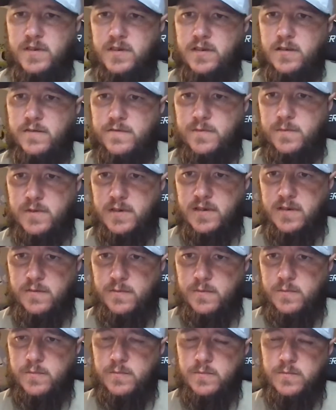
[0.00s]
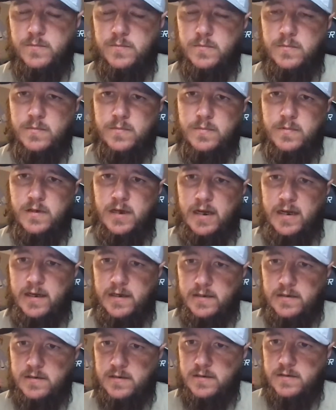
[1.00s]
here for my
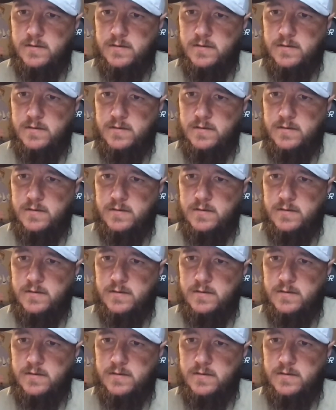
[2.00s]
kayak.